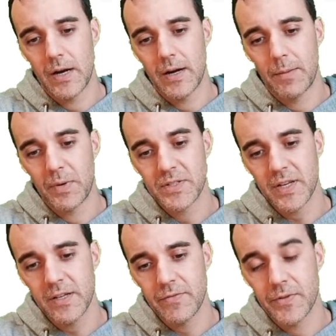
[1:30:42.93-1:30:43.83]
I'm
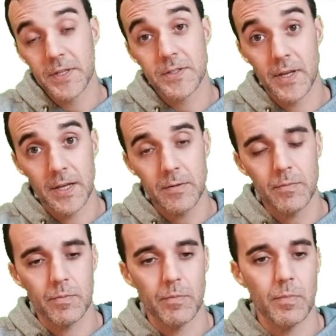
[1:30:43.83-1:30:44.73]
excited for this
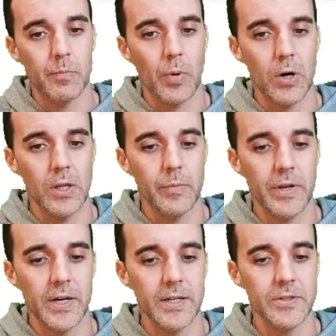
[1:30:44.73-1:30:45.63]
thing, partly
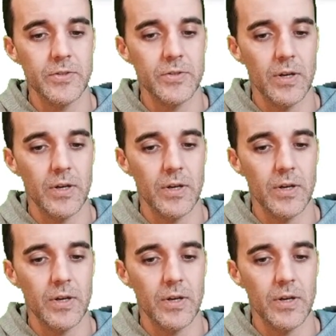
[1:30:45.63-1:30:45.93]
because